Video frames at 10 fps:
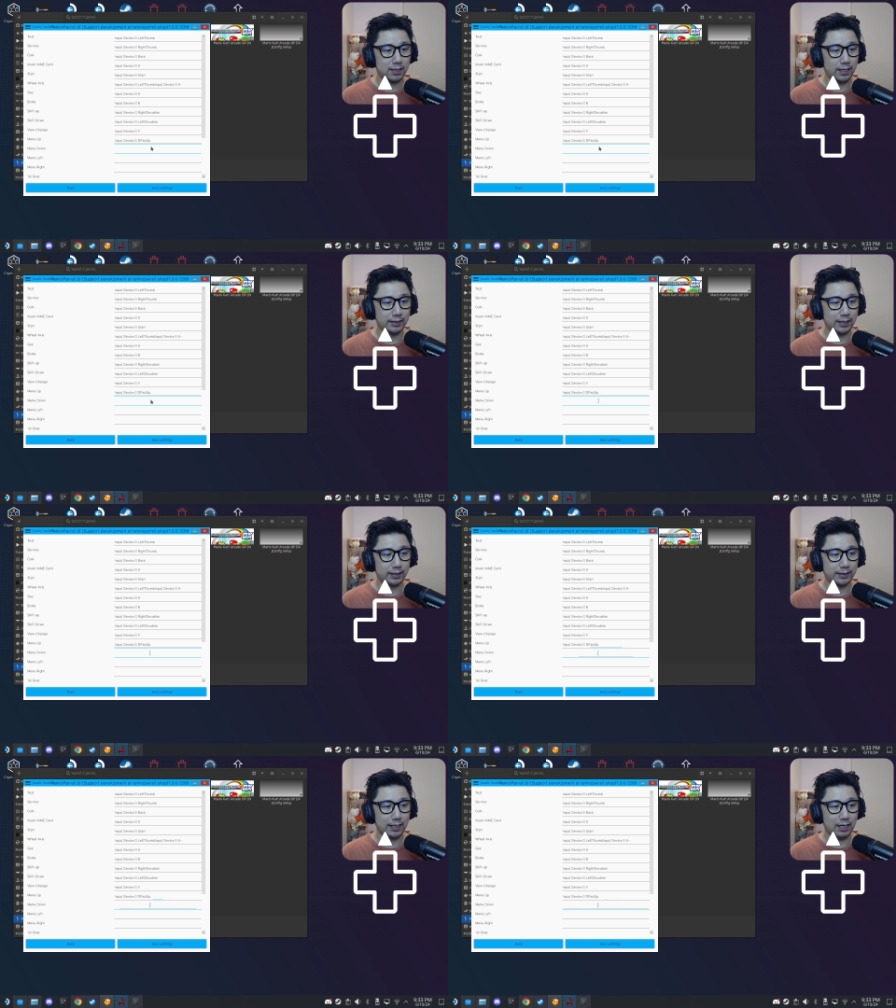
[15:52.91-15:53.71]
And
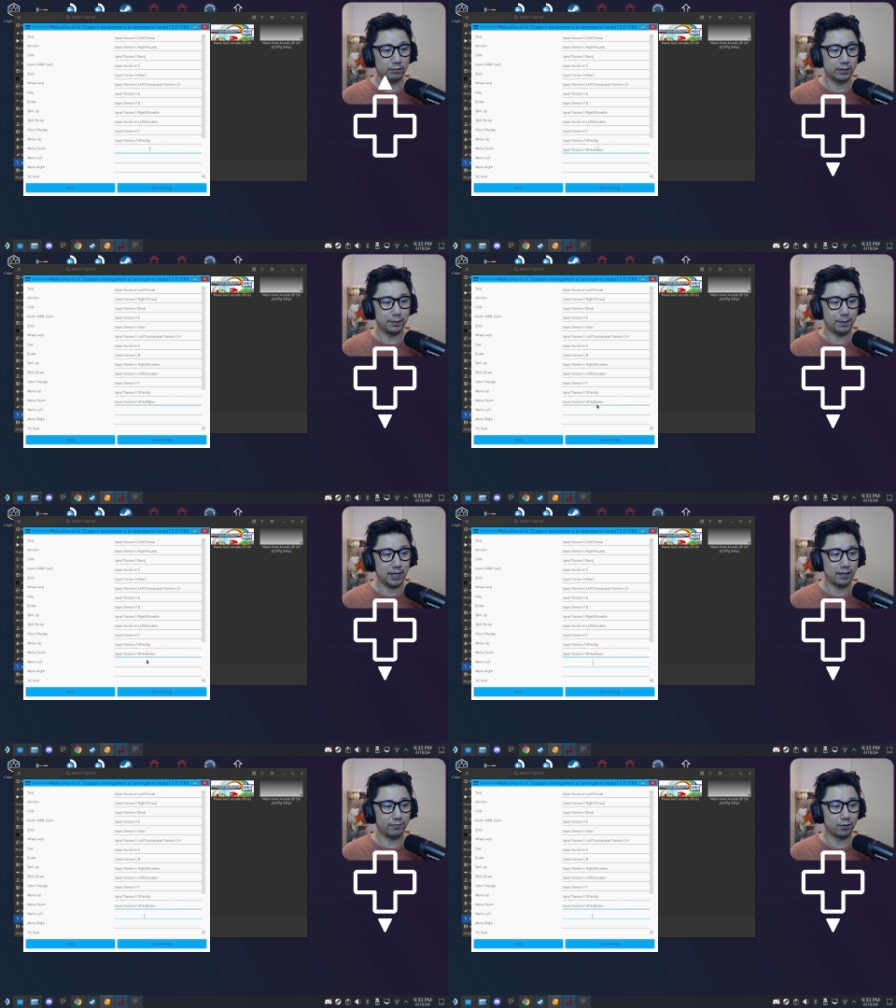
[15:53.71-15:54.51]
then down
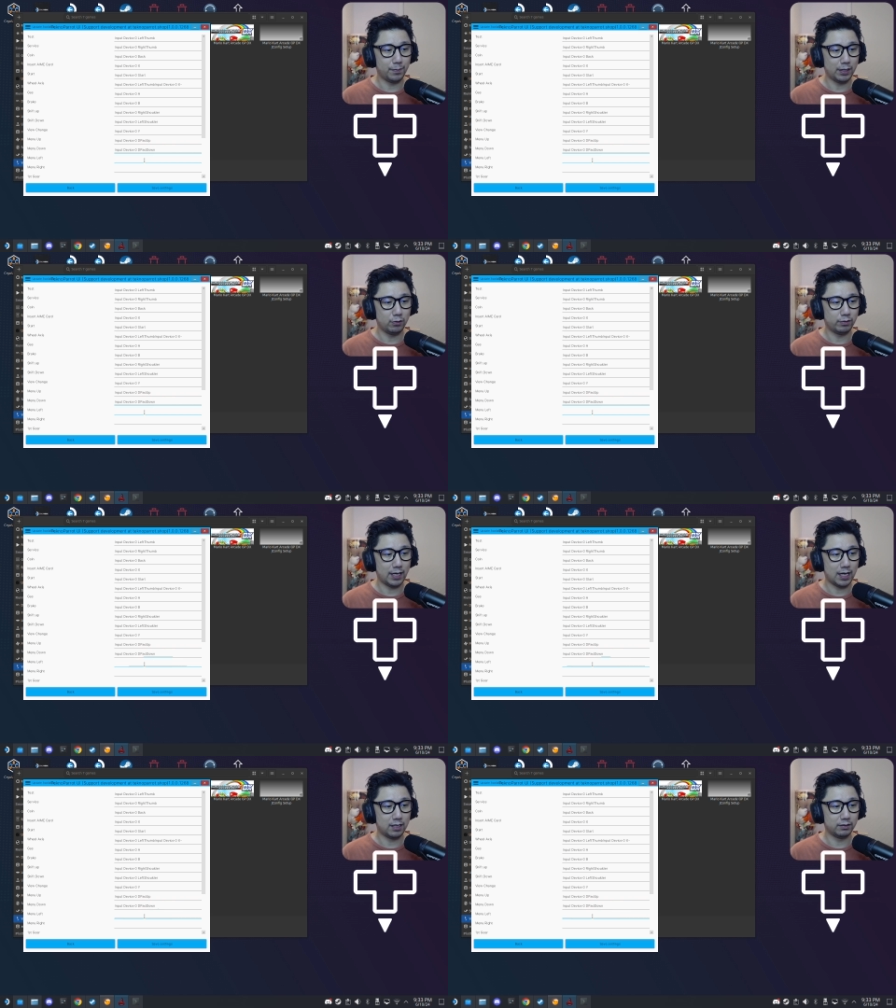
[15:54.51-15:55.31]
D-pad for menu
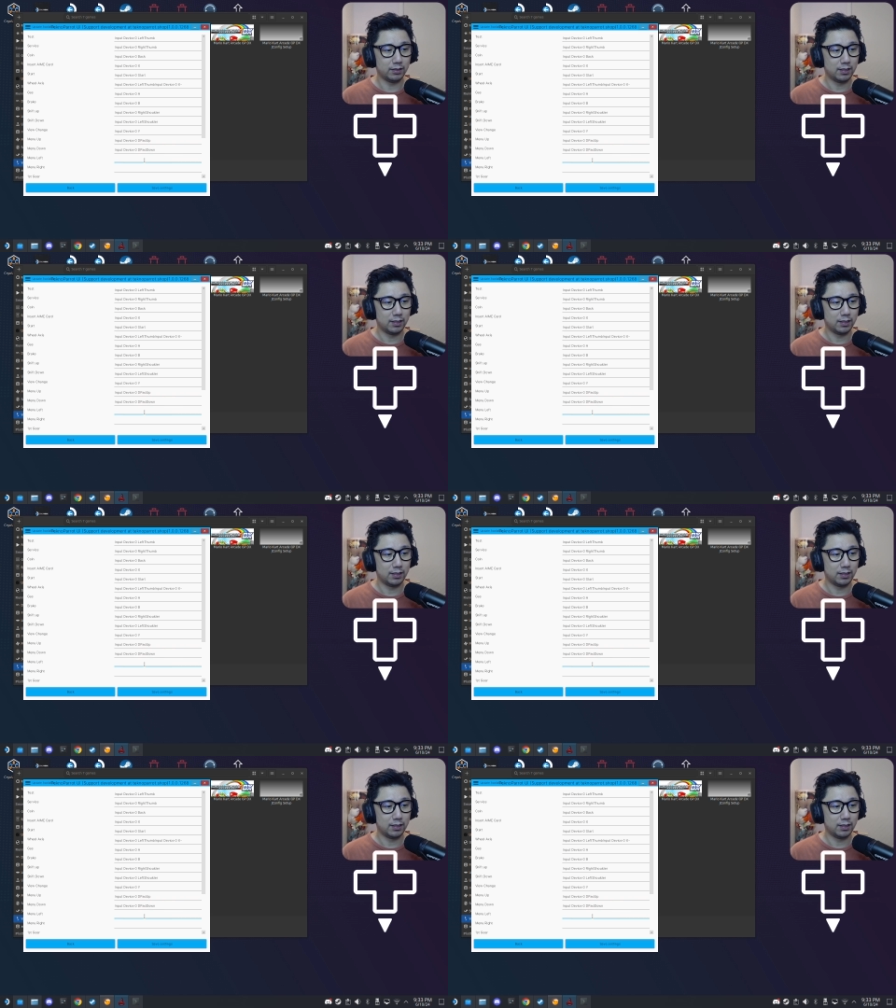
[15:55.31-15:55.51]
down.